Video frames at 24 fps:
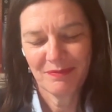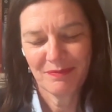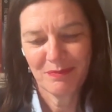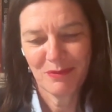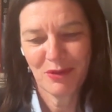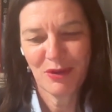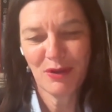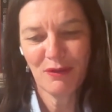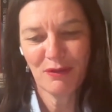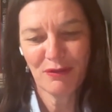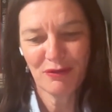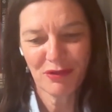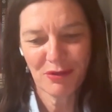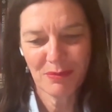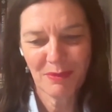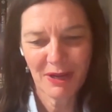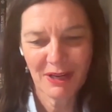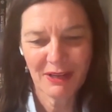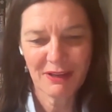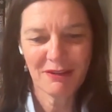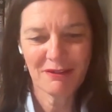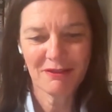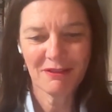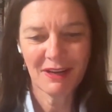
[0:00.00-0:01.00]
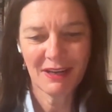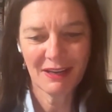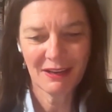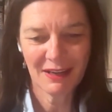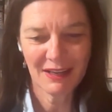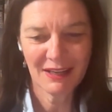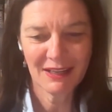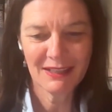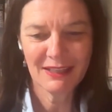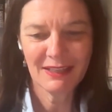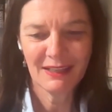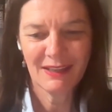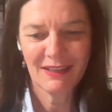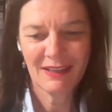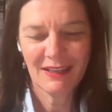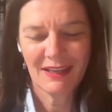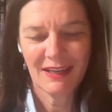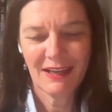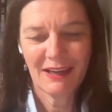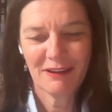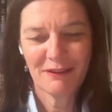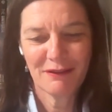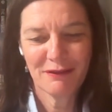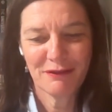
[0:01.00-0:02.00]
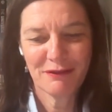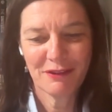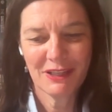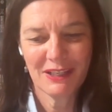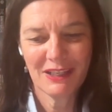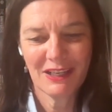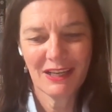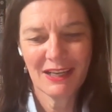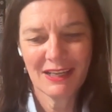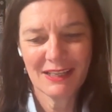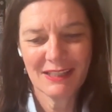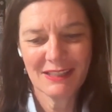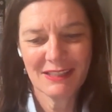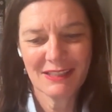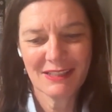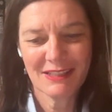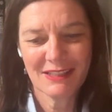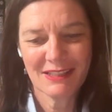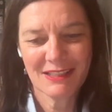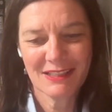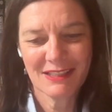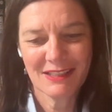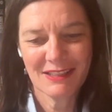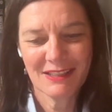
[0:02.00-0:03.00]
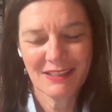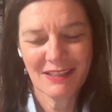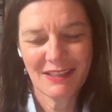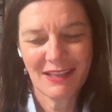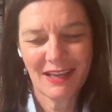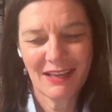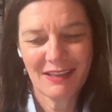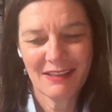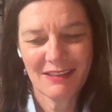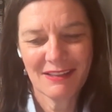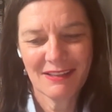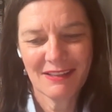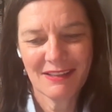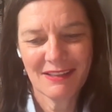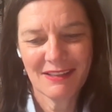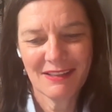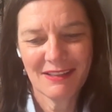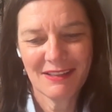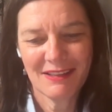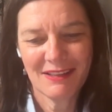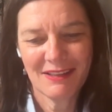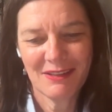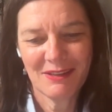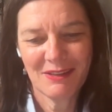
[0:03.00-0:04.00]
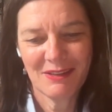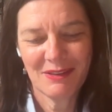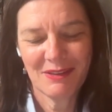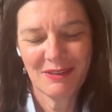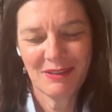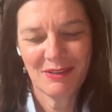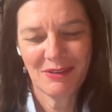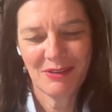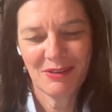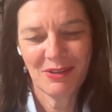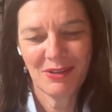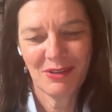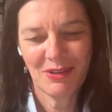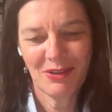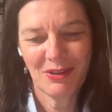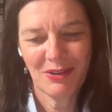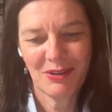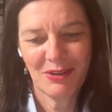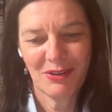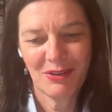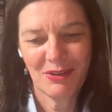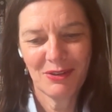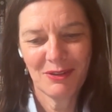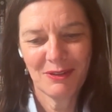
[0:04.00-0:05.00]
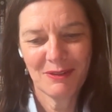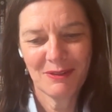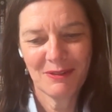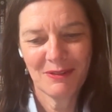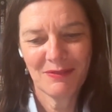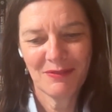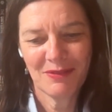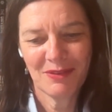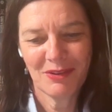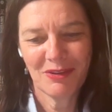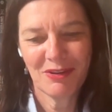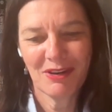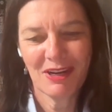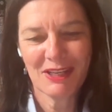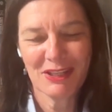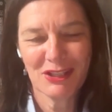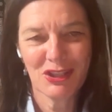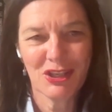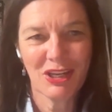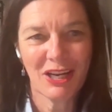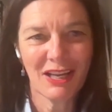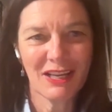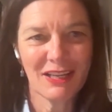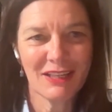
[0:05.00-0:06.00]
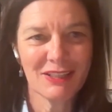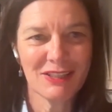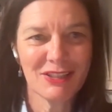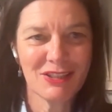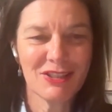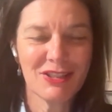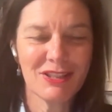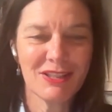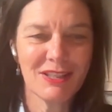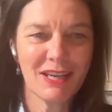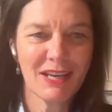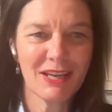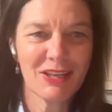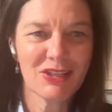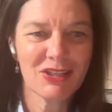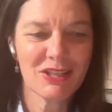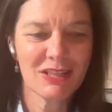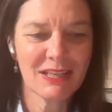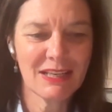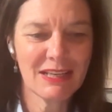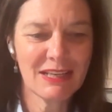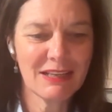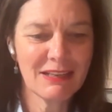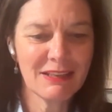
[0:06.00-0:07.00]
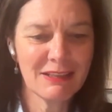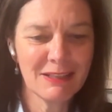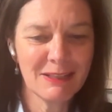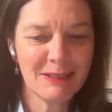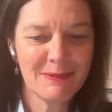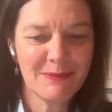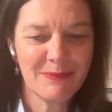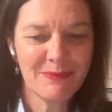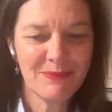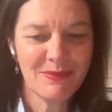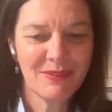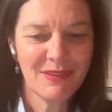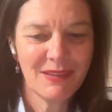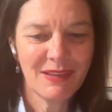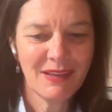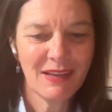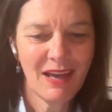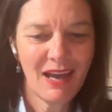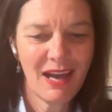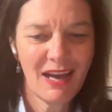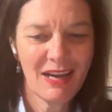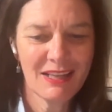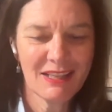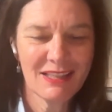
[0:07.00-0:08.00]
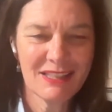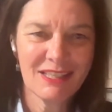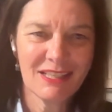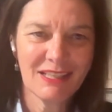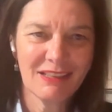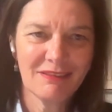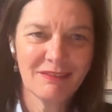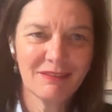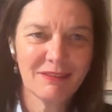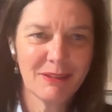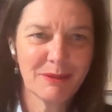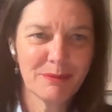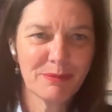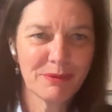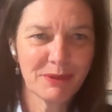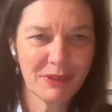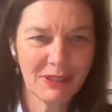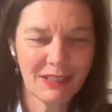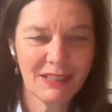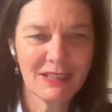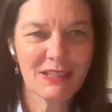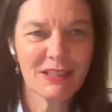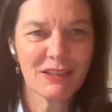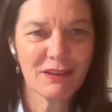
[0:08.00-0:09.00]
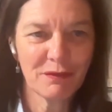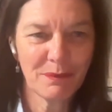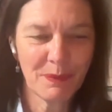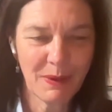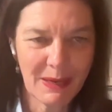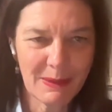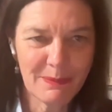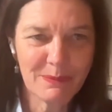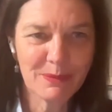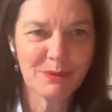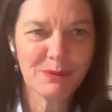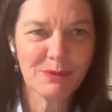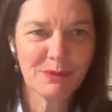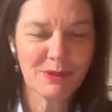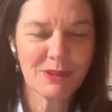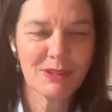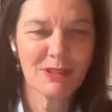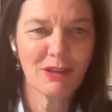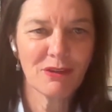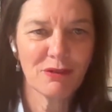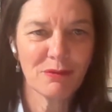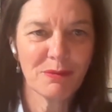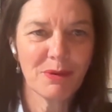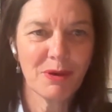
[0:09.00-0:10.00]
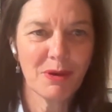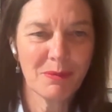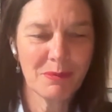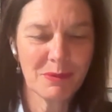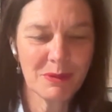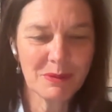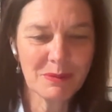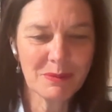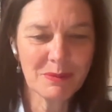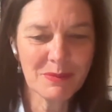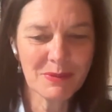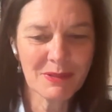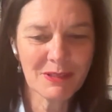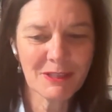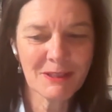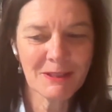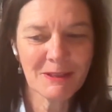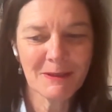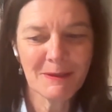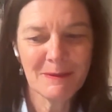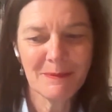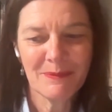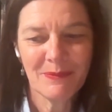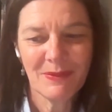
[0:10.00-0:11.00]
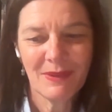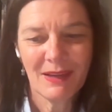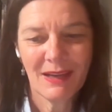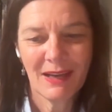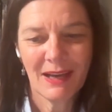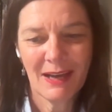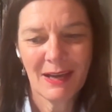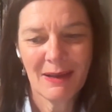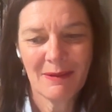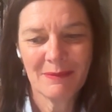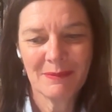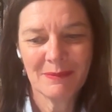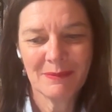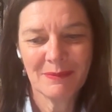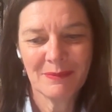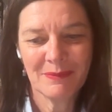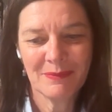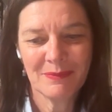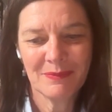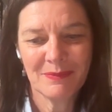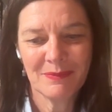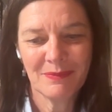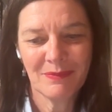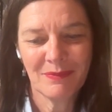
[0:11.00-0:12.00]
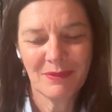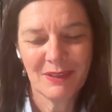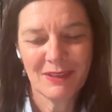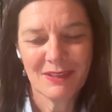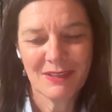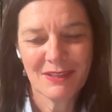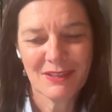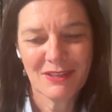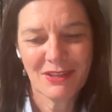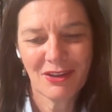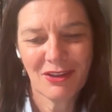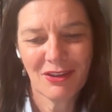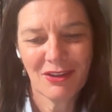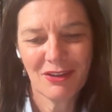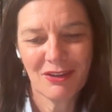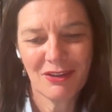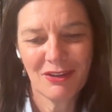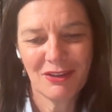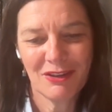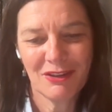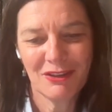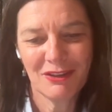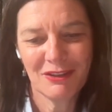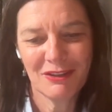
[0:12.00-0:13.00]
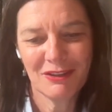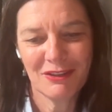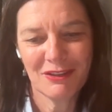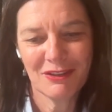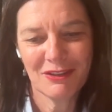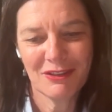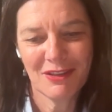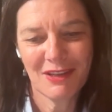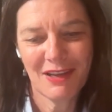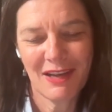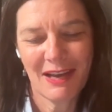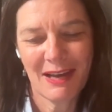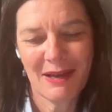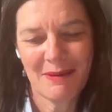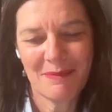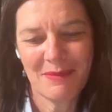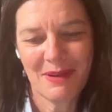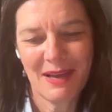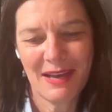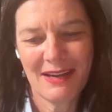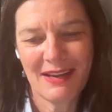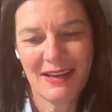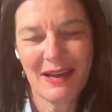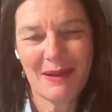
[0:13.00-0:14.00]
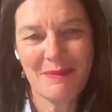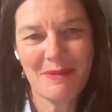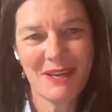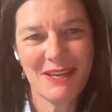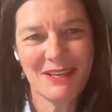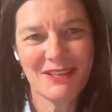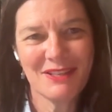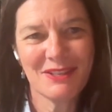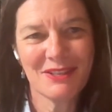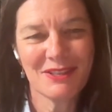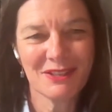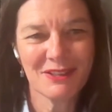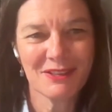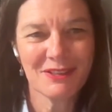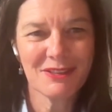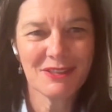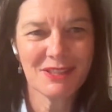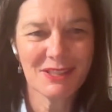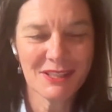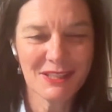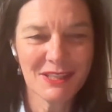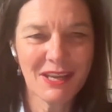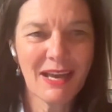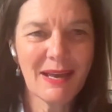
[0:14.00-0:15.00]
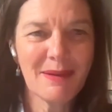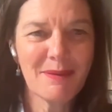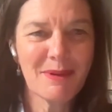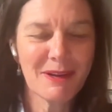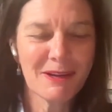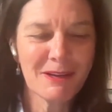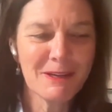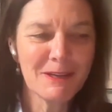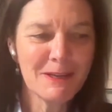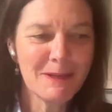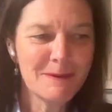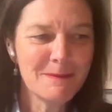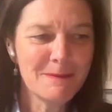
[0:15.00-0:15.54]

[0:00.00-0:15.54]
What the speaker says: moved through my career, I've realised that the greatest challenge is actually harnessing the brilliance of people to solve problems. And coming into cyber,